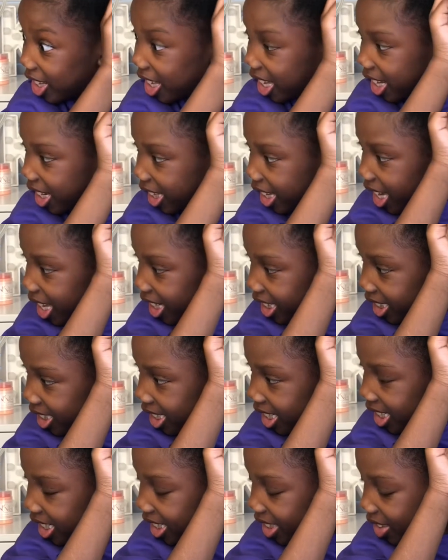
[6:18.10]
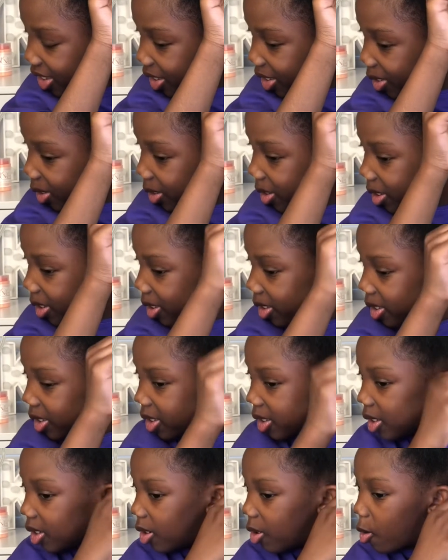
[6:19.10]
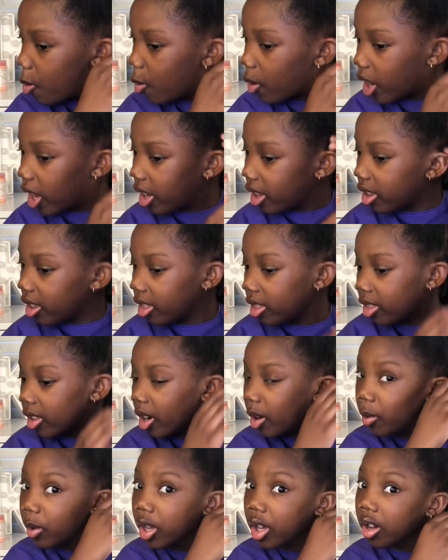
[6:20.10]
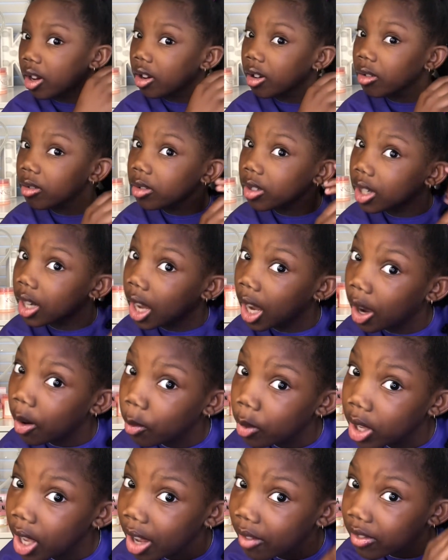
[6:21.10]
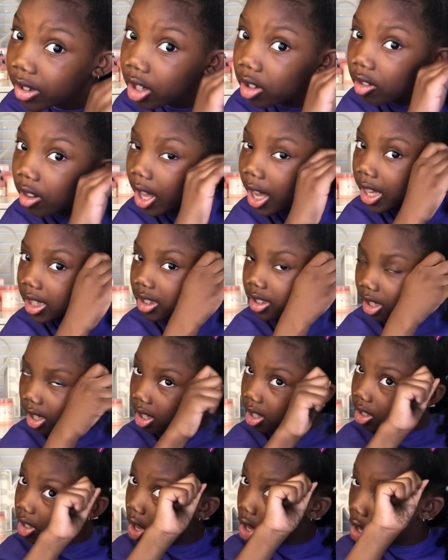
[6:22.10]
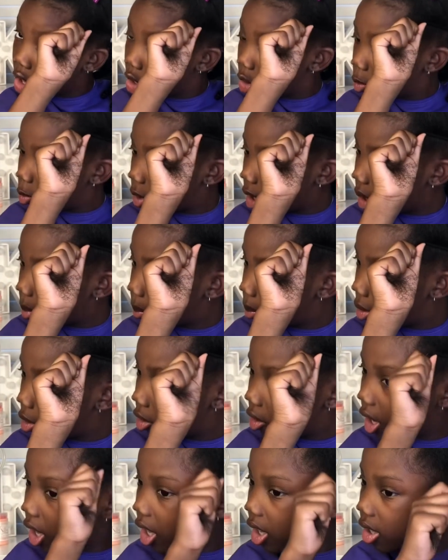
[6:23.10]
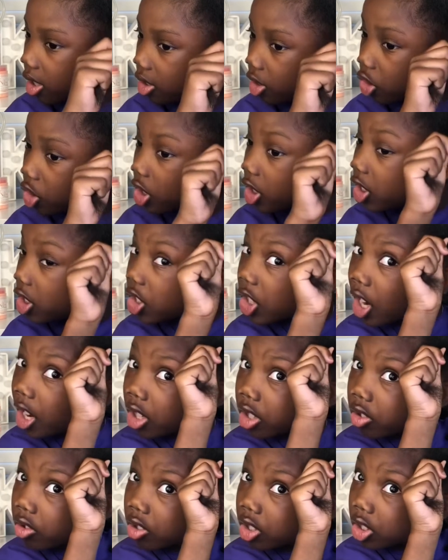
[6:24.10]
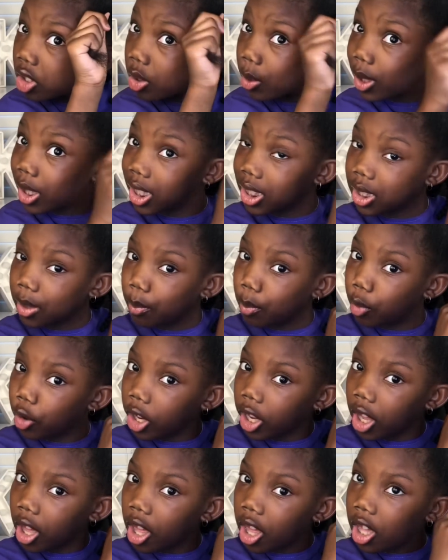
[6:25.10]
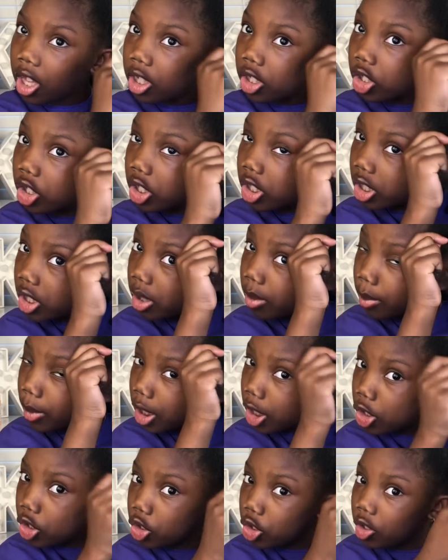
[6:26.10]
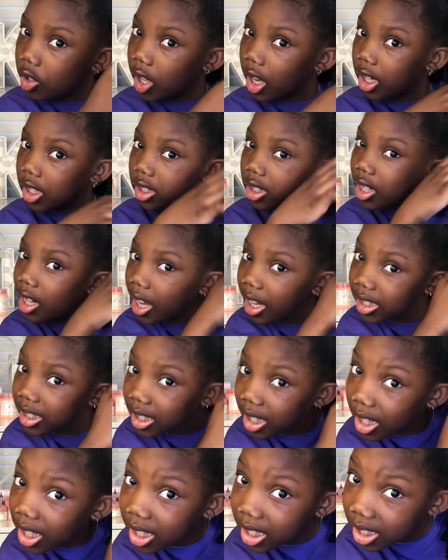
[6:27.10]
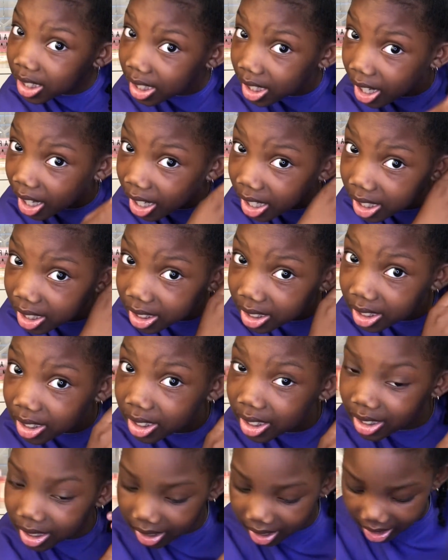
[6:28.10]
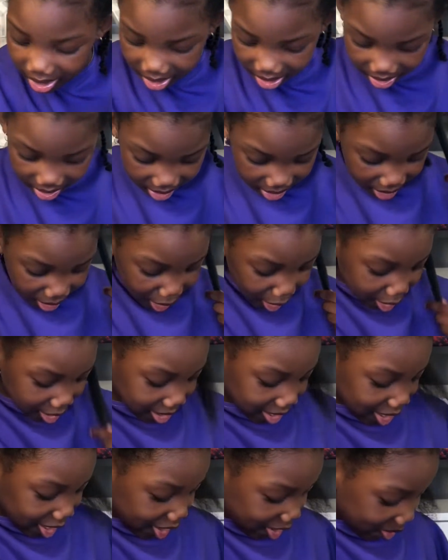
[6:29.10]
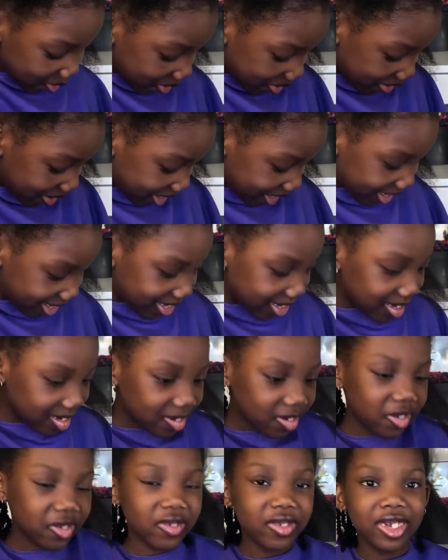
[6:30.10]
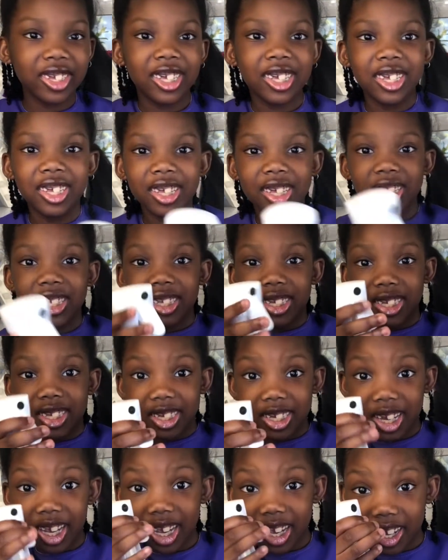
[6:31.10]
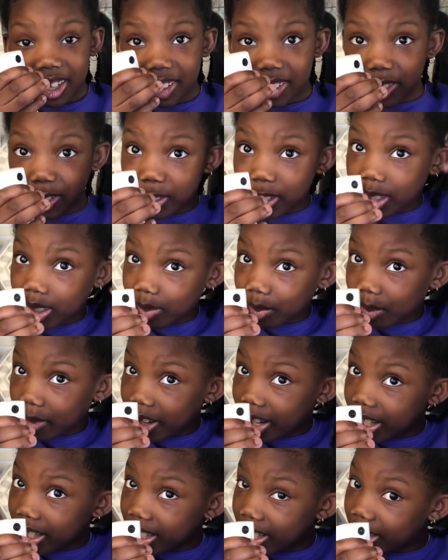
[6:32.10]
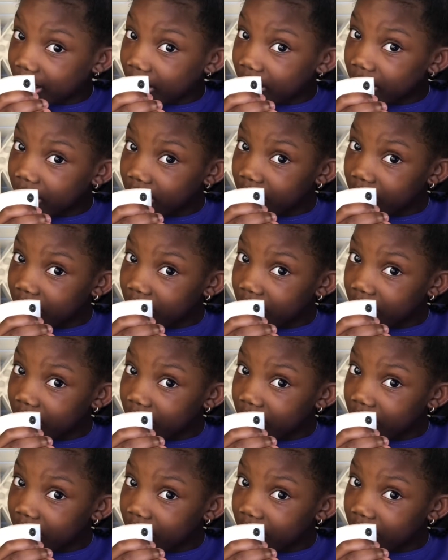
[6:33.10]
that again. Okay, there we go. Now we have an elastic. You want to pull it just gently so it doesn't break, just to make sure that it's nice and tight. Next thing we want to do, take a little spray here,